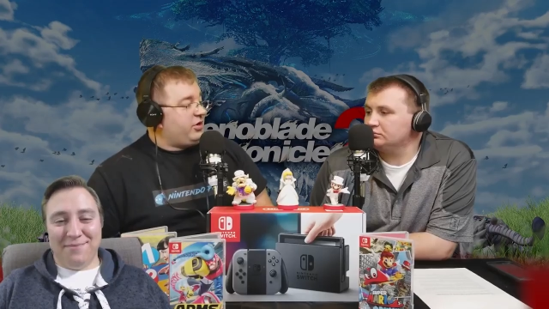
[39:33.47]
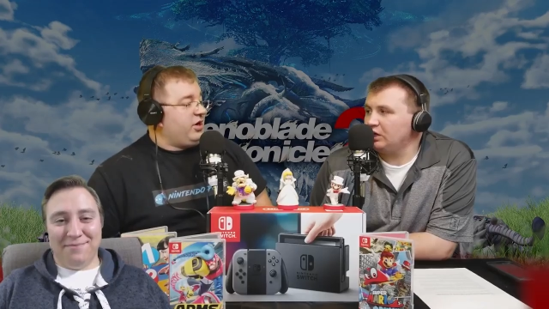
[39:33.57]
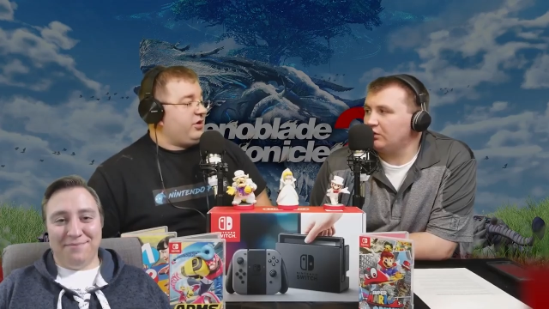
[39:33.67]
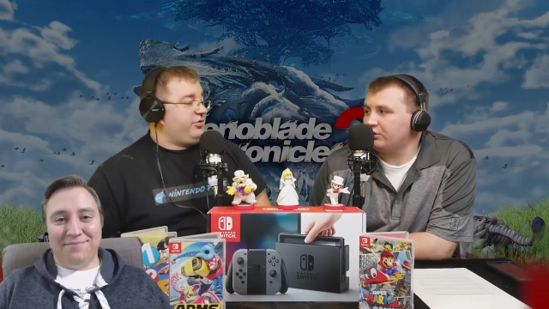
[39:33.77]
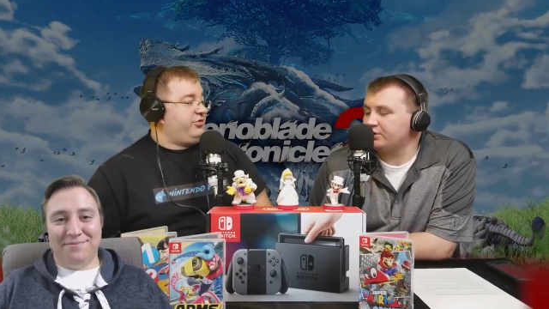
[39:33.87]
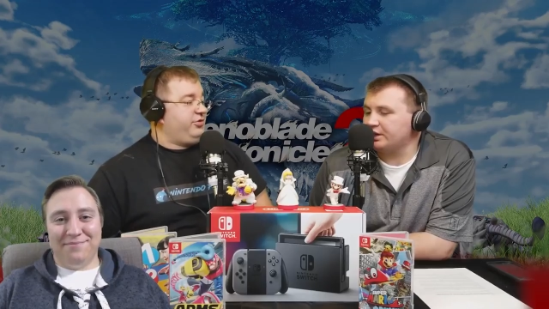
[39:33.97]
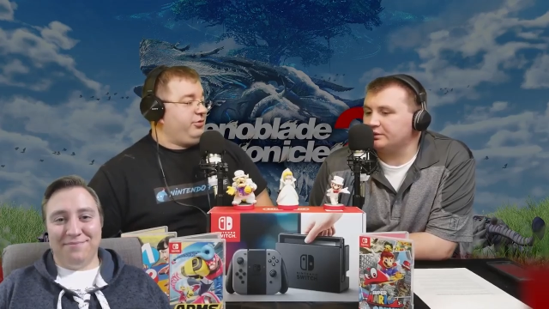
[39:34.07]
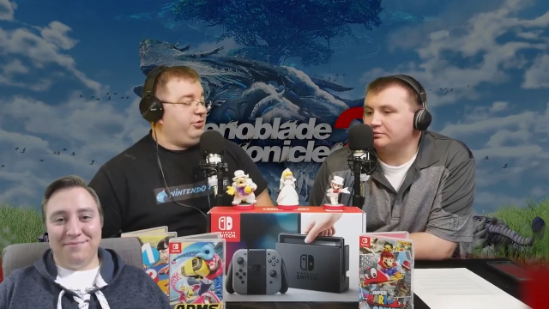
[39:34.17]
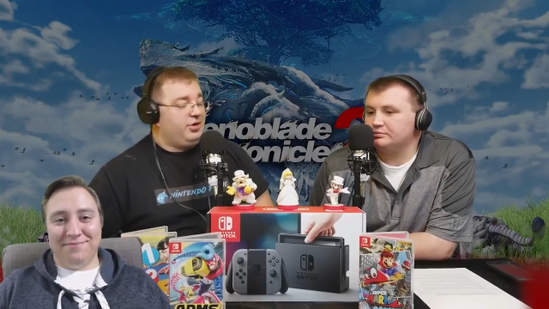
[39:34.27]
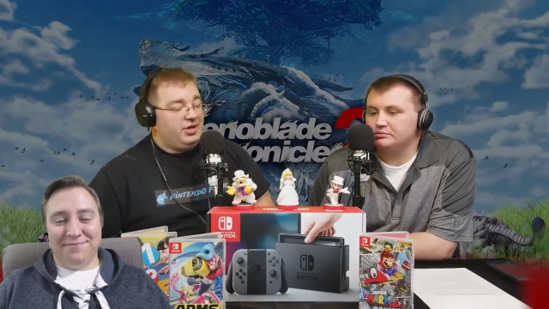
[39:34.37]
Speaker 1: like,
Speaker 2: oh, for
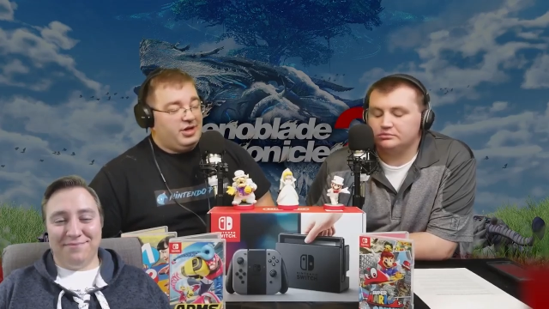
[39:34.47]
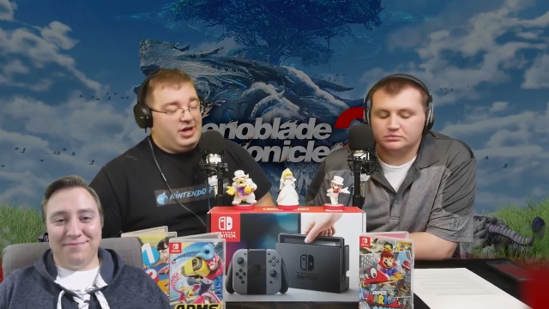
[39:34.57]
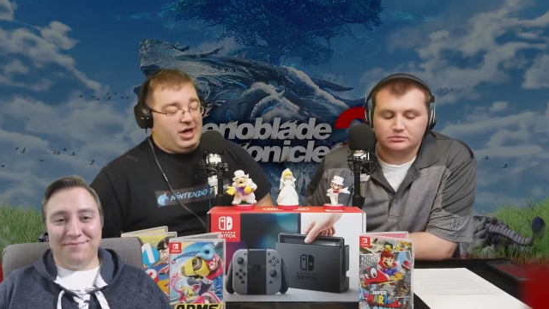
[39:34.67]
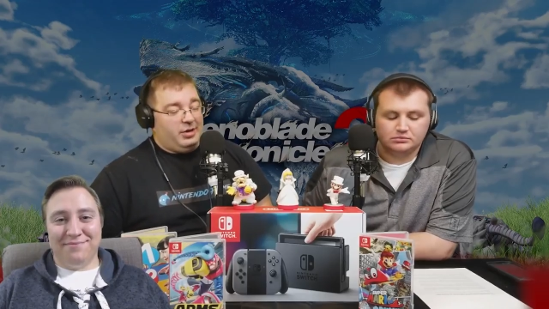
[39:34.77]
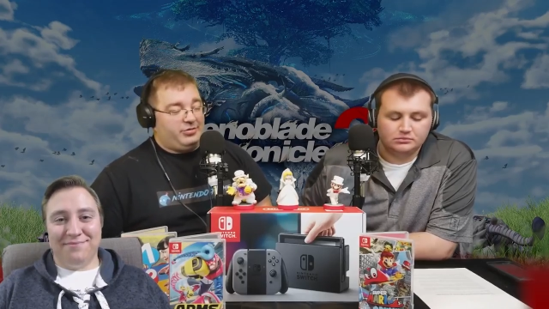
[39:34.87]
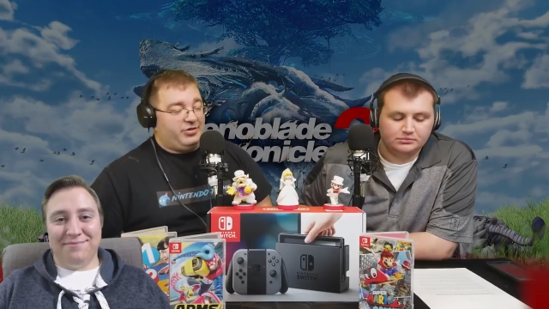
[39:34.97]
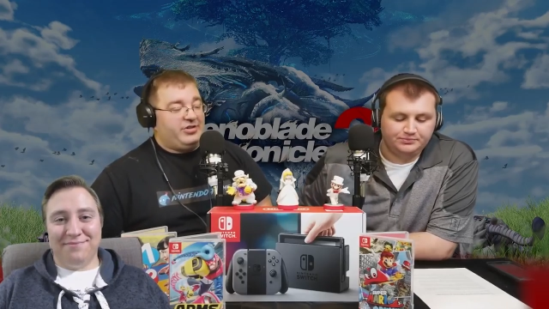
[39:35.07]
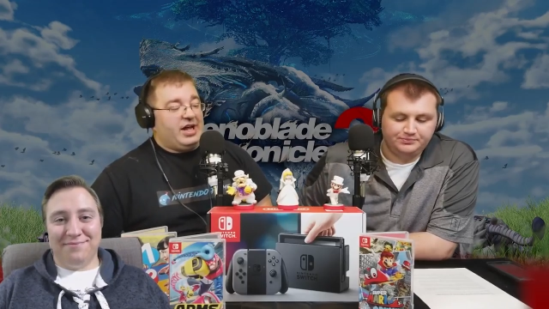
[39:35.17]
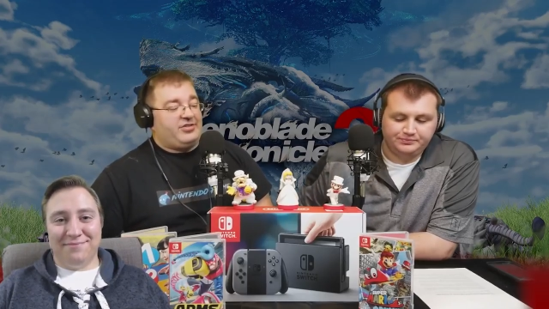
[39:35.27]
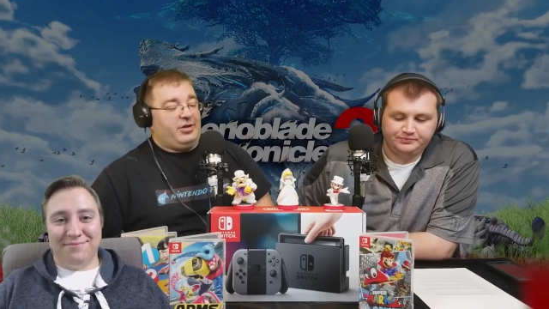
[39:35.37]
sure.
Speaker 1: So it's
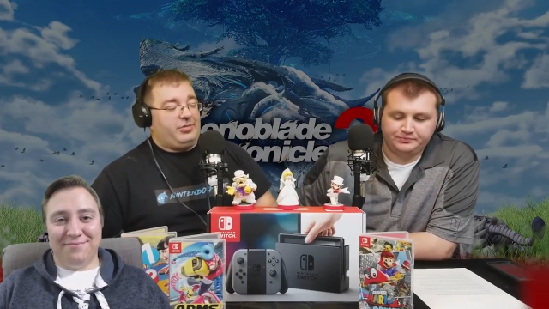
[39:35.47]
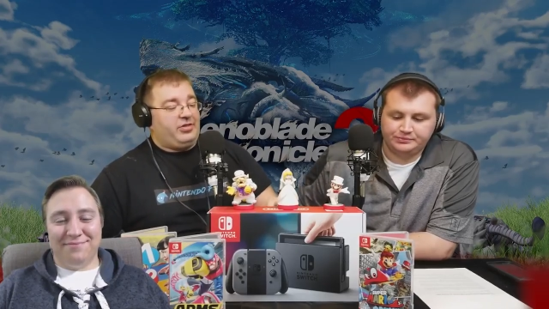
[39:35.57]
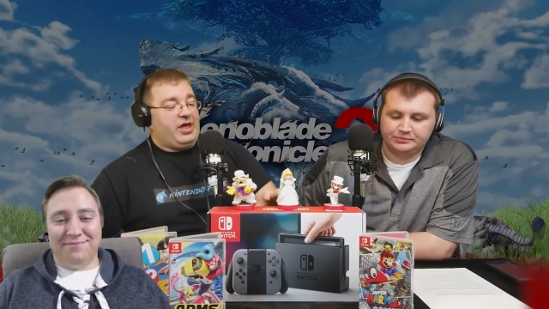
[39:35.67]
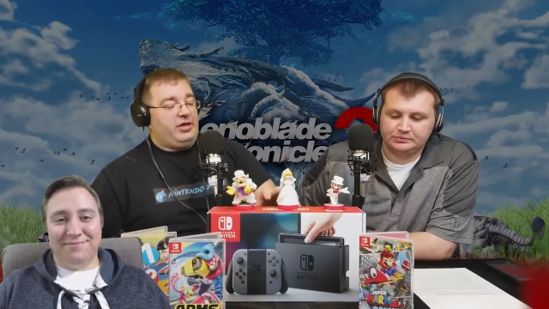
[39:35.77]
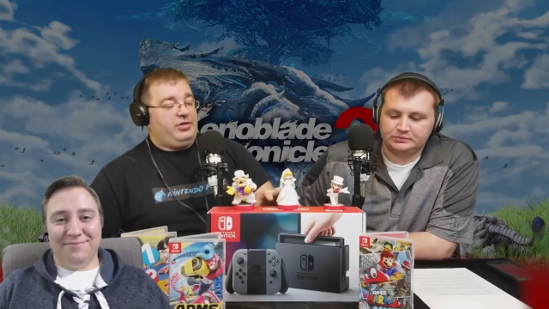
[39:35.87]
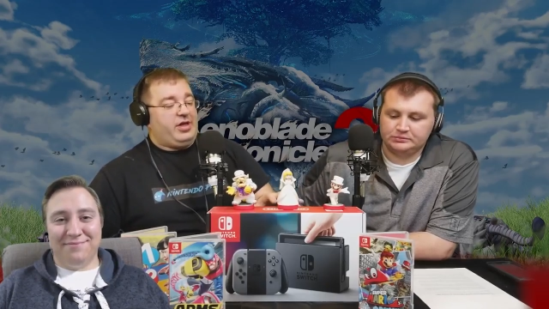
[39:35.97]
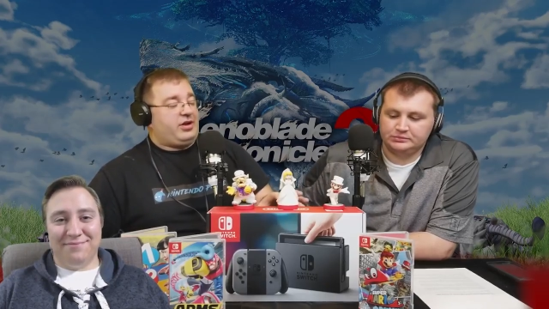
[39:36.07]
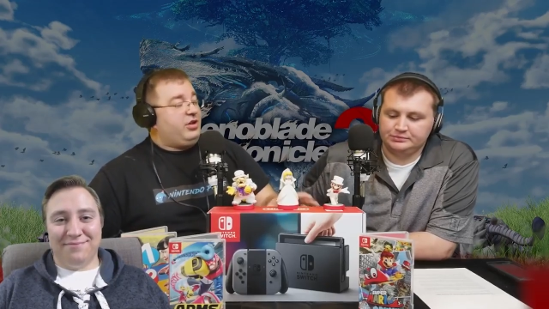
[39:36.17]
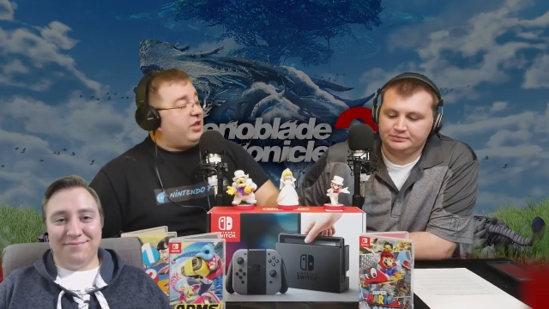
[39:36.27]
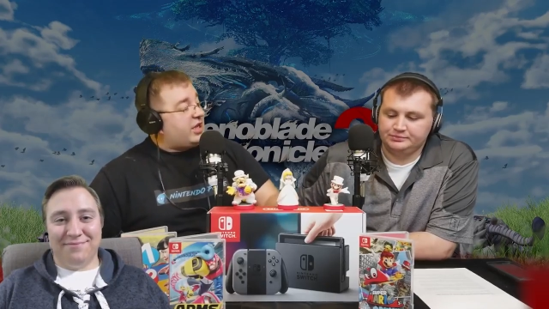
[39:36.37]
not something that
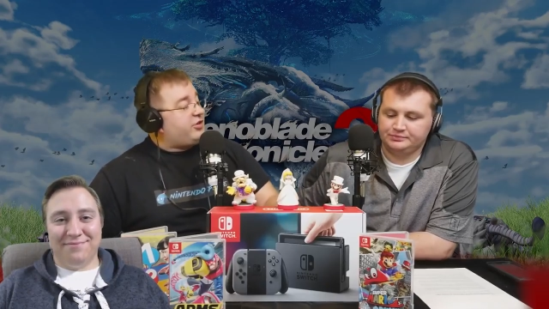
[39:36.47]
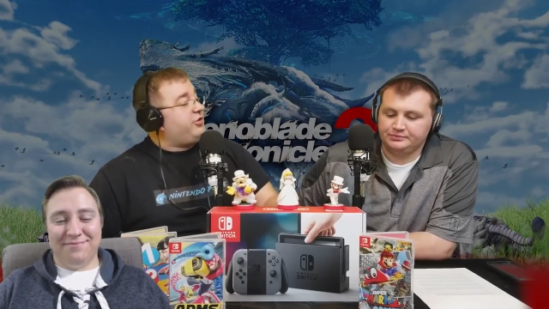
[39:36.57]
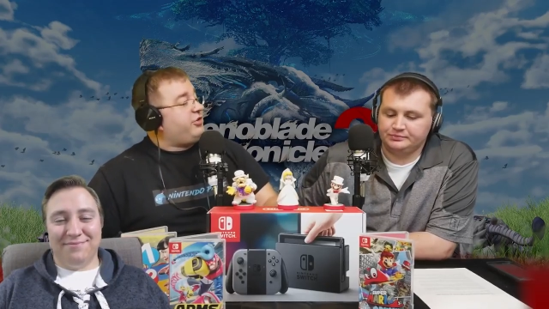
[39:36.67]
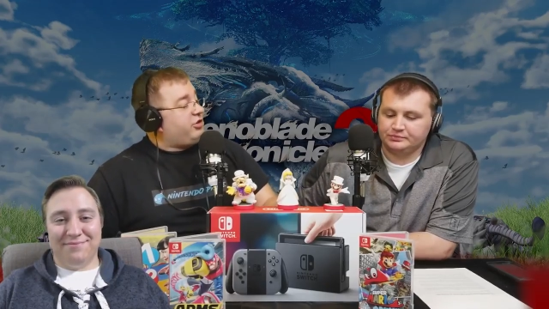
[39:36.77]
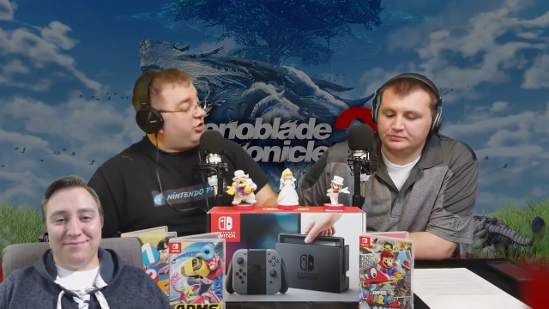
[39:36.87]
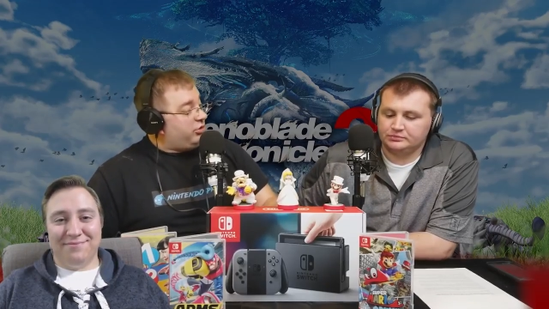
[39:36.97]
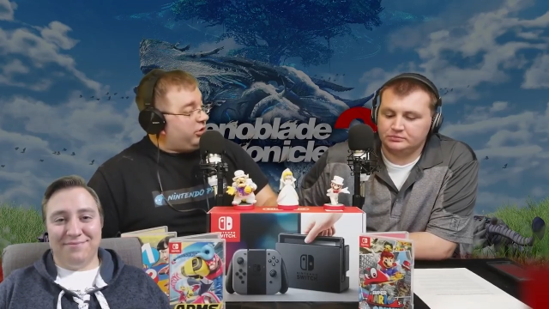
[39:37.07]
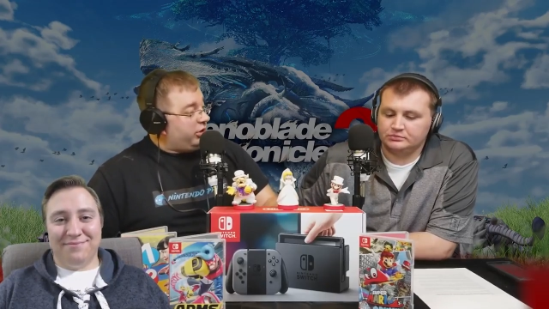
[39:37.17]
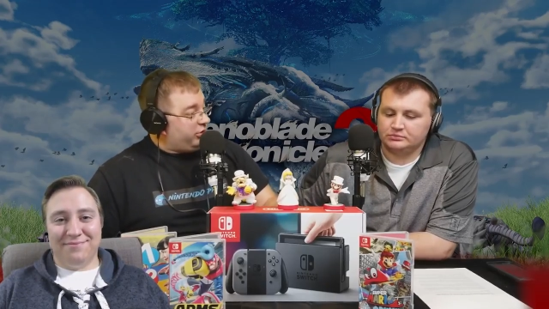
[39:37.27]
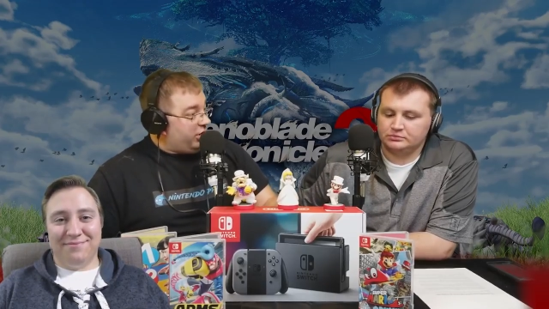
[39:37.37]
collectors are going to go
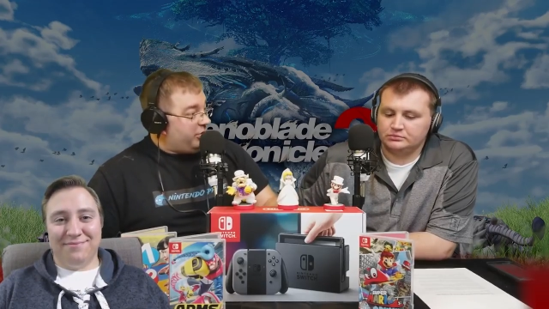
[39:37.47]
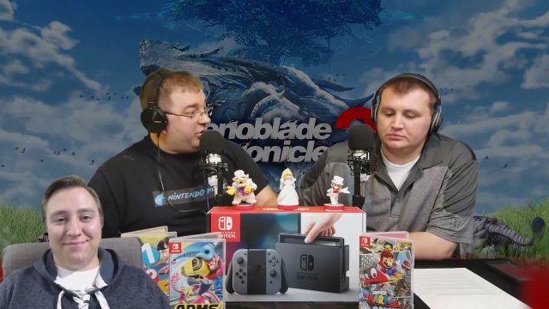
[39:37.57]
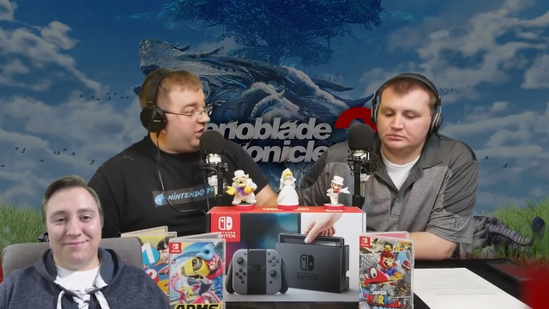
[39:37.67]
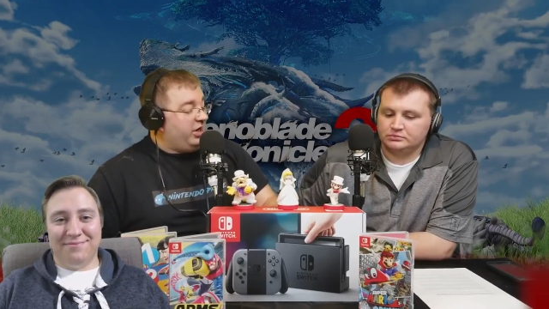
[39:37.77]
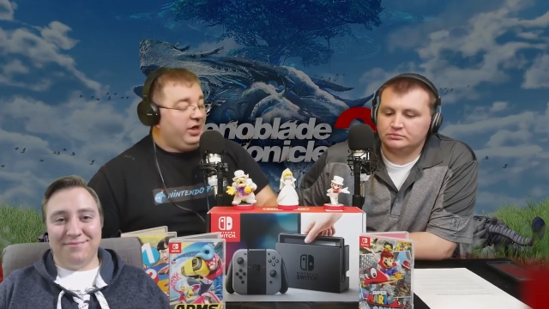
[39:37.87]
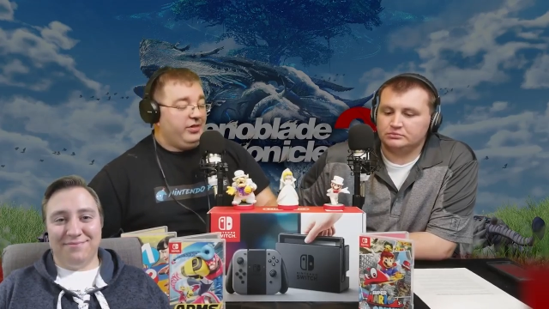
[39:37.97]
out and grab, right?